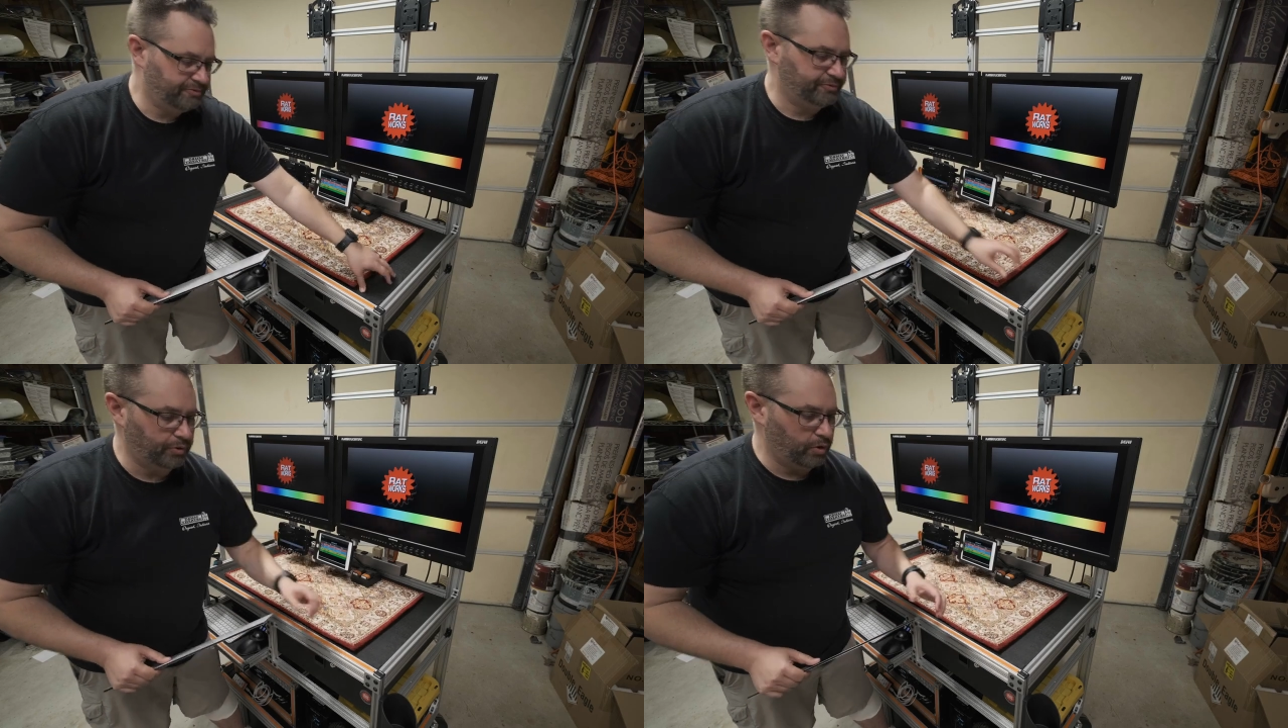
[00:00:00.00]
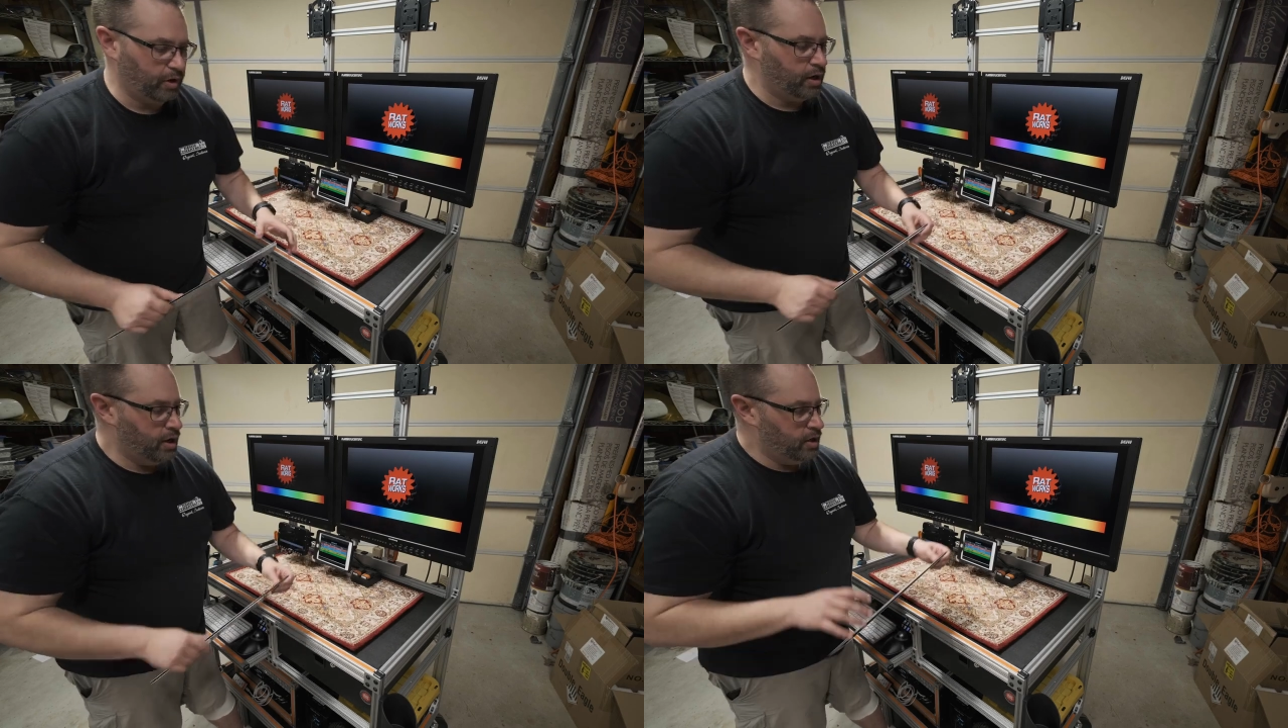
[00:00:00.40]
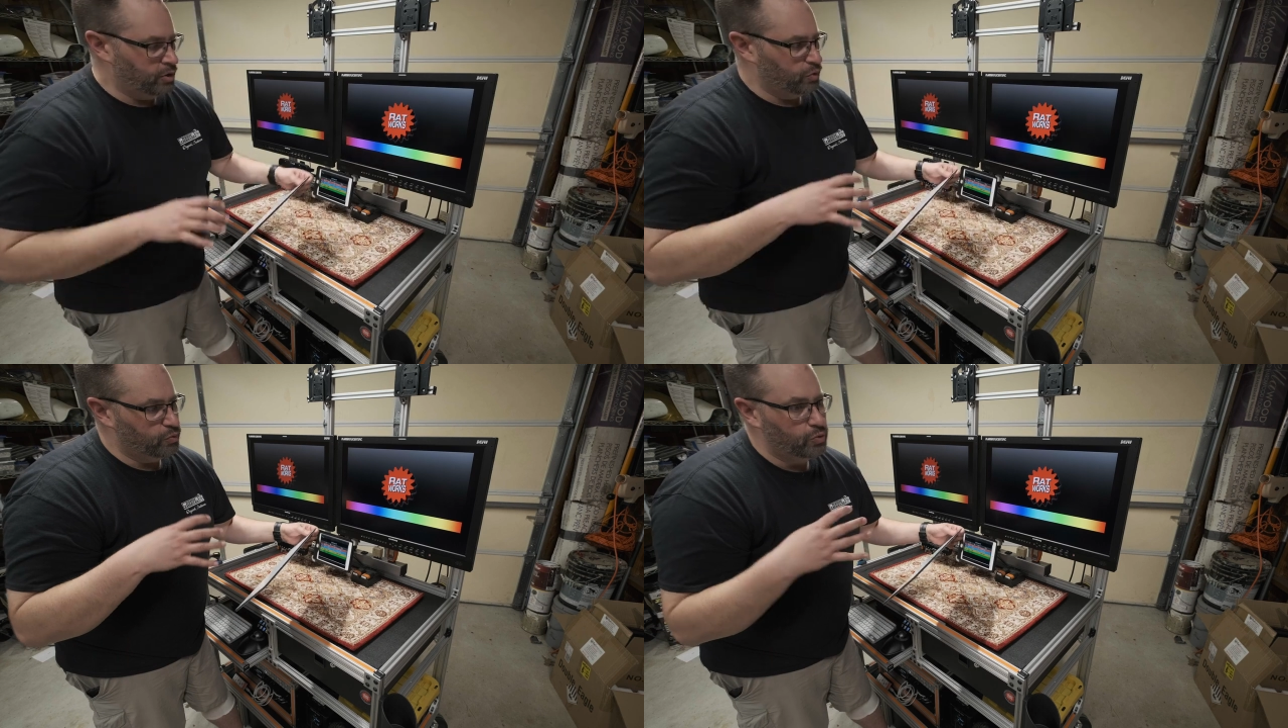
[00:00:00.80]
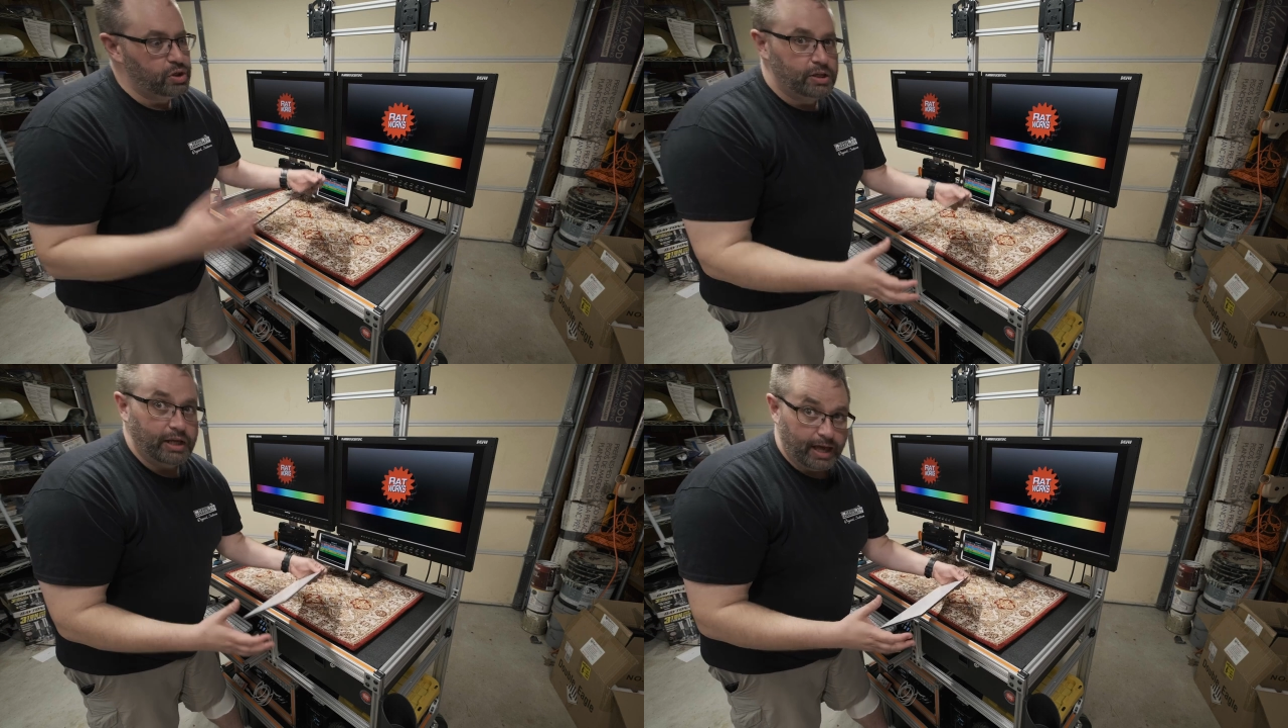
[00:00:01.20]
for
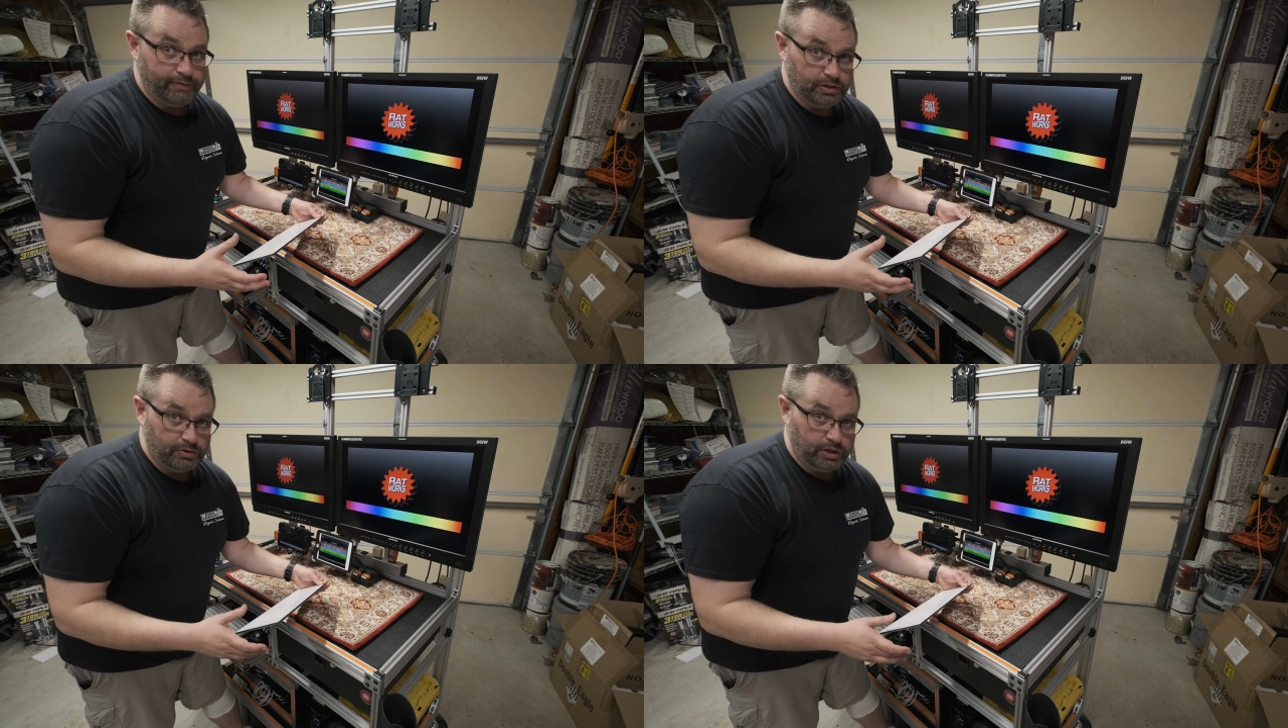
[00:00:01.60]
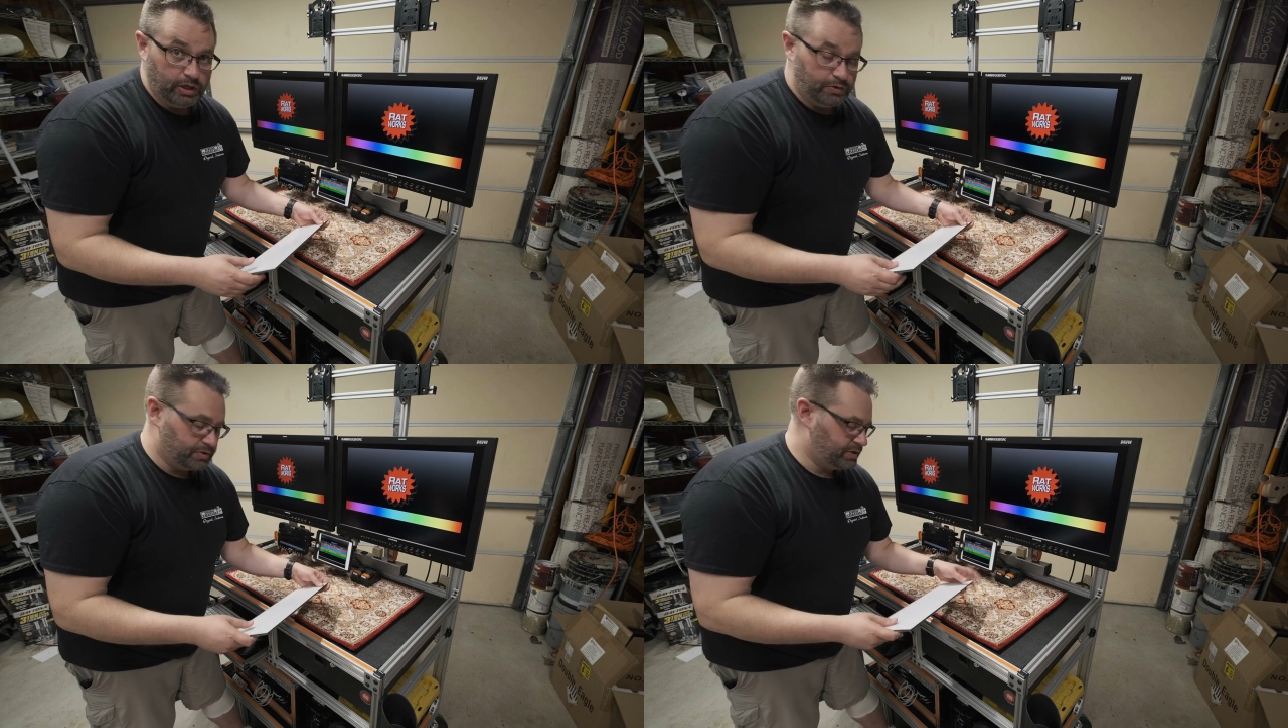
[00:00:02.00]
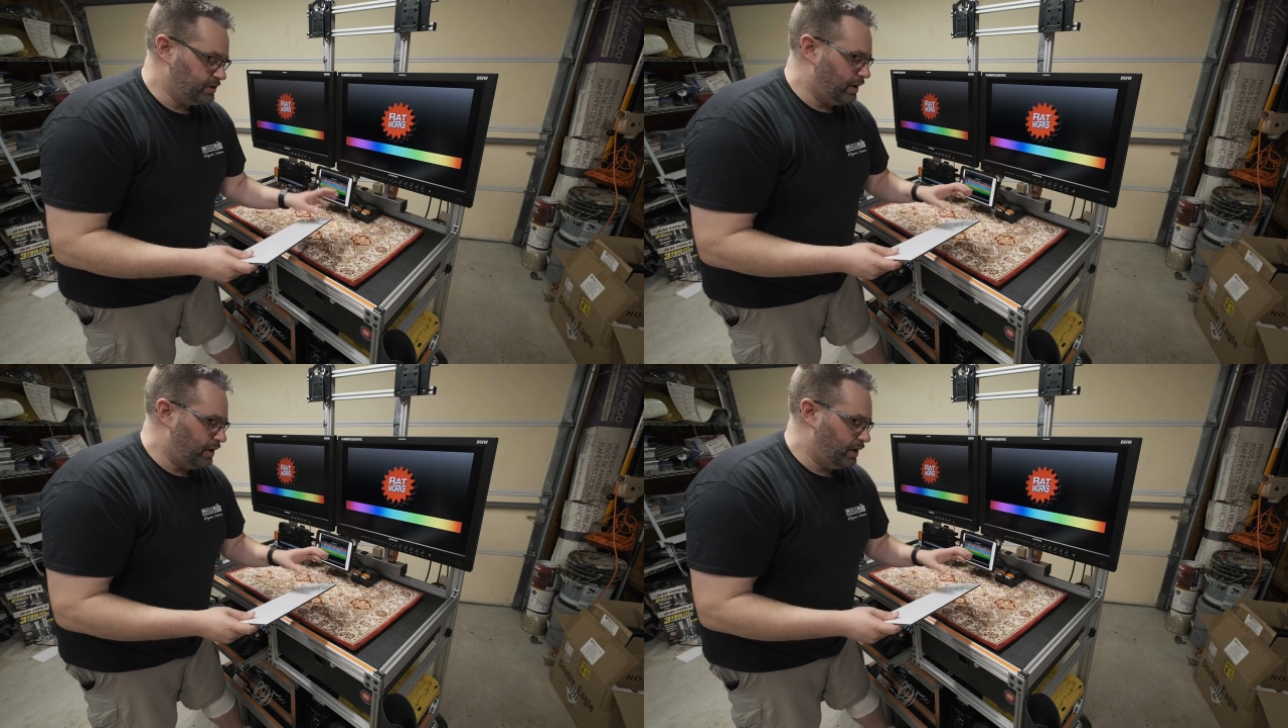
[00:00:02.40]
really heavy duty use.